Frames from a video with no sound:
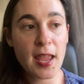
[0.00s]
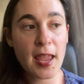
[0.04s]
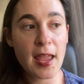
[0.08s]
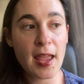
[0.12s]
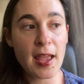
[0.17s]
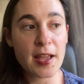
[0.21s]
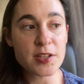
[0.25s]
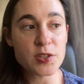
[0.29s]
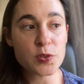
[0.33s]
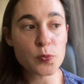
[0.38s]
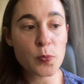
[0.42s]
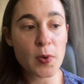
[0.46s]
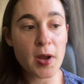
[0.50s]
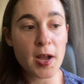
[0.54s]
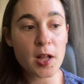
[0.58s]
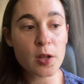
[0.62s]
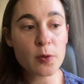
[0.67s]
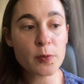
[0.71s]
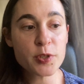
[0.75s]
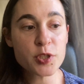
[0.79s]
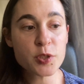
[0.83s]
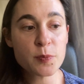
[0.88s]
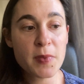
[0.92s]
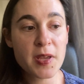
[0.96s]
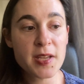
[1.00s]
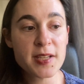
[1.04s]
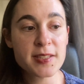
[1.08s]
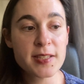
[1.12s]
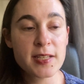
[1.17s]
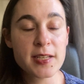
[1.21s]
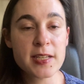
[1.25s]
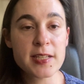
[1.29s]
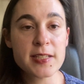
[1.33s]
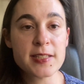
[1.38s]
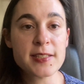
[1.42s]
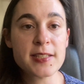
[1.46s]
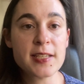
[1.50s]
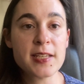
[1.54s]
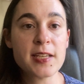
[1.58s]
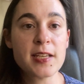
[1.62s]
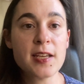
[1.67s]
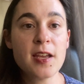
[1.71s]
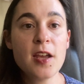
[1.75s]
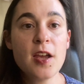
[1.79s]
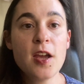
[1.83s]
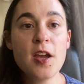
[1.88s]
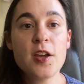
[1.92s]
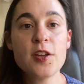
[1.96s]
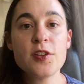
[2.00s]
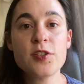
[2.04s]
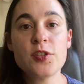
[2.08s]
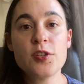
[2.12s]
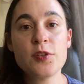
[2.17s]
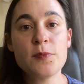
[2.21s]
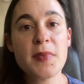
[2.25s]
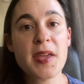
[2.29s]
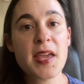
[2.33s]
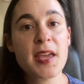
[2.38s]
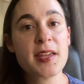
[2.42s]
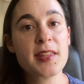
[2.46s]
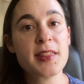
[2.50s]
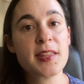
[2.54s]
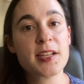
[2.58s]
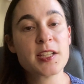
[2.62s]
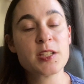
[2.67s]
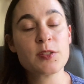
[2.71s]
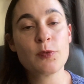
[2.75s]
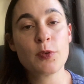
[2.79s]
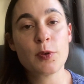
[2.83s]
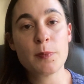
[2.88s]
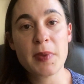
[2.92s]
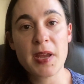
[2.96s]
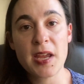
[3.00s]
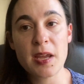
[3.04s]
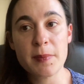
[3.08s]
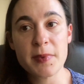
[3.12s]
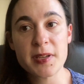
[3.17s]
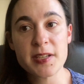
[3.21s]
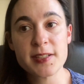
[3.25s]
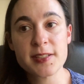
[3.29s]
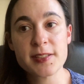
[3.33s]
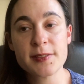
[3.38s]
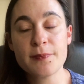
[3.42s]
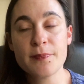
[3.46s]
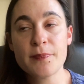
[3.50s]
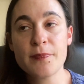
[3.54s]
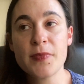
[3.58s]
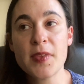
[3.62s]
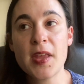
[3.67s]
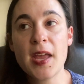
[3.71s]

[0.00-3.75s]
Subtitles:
as well, which makes it easy to make things for babies.